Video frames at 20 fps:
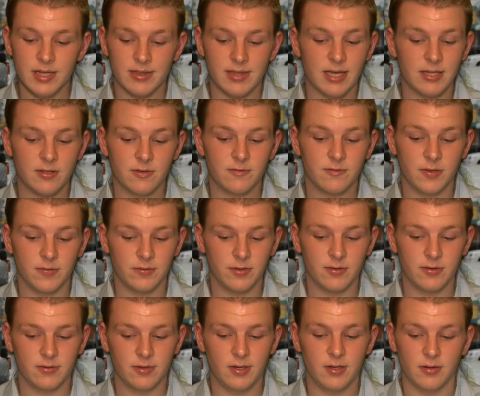That's
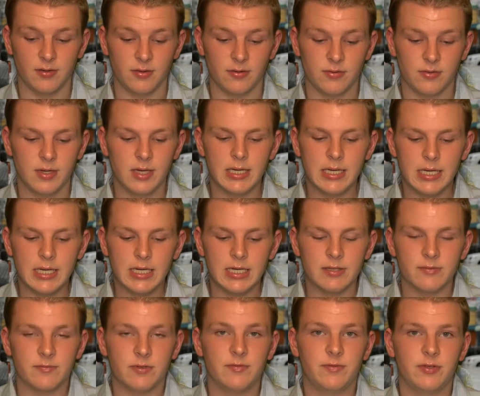50 cents.
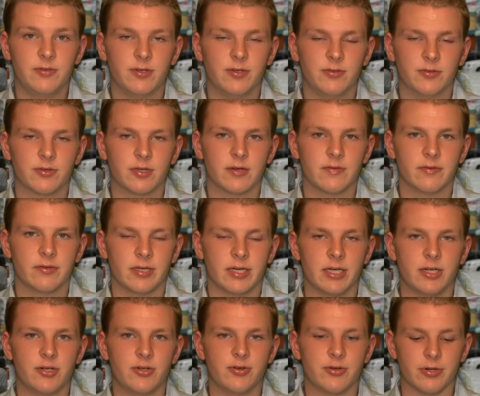50 cents to cover an
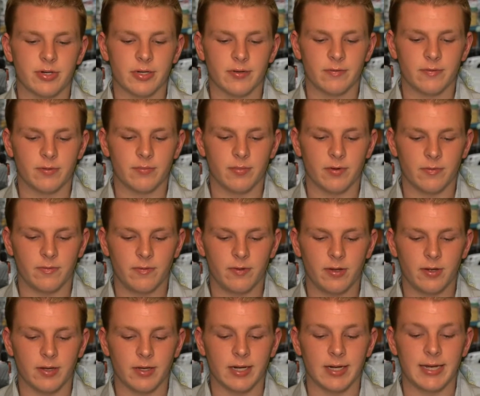injury from a
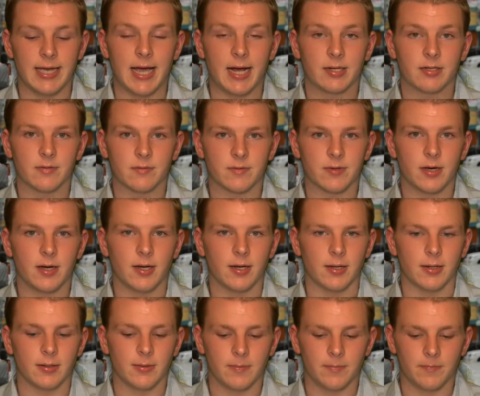flood, an act of God.